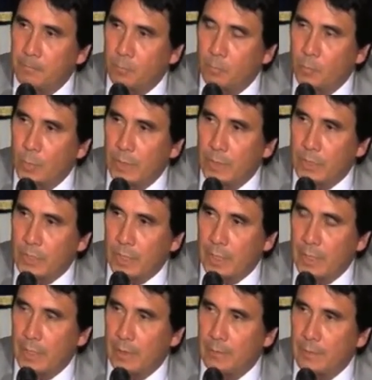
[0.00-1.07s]
we
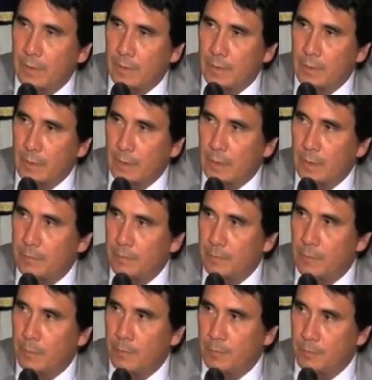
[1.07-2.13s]
decided at the
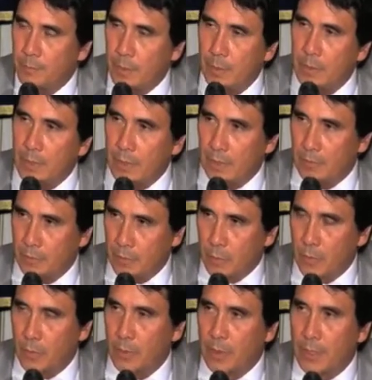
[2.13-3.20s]
public level to
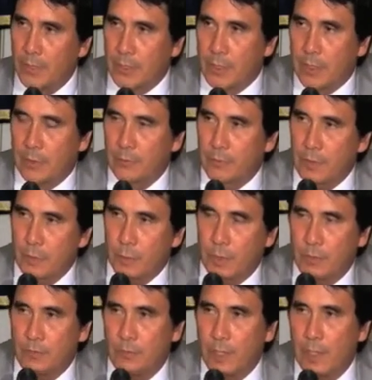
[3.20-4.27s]
organize a conference. We
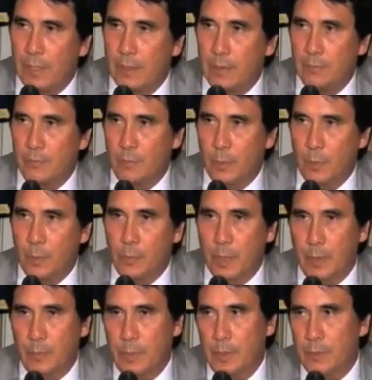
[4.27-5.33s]
invited former
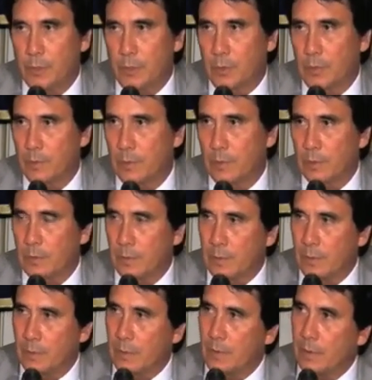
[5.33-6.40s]
Prime Minister
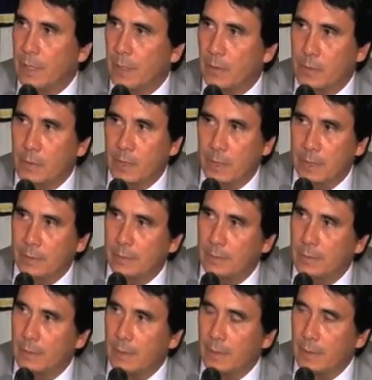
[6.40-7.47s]
Naoto Kan
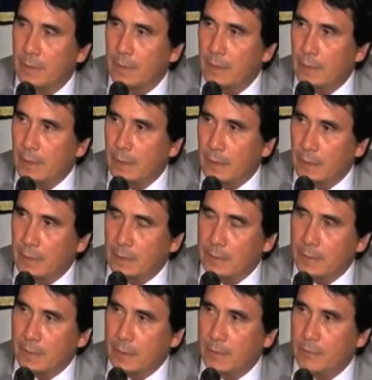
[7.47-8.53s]

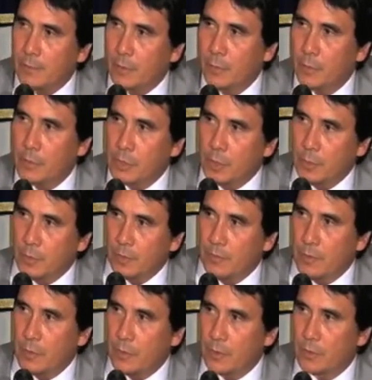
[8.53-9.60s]
and former chairman of the
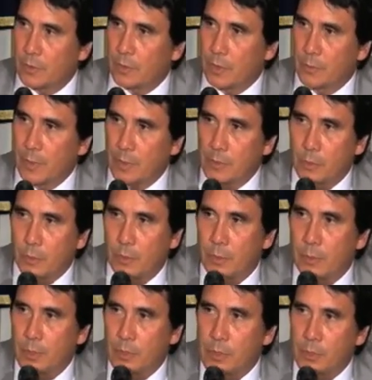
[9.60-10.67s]
U.S. Nuclear Regulatory
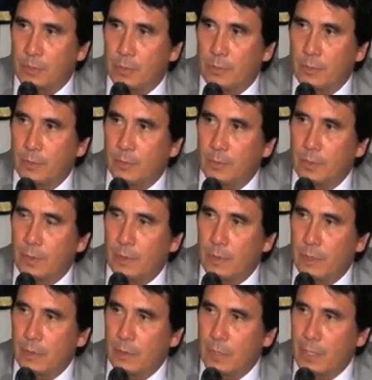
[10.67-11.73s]
Commission,
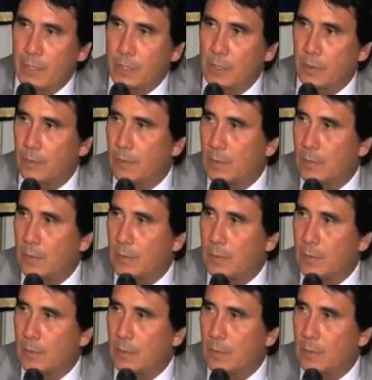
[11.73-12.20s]
Dr. Jaczko,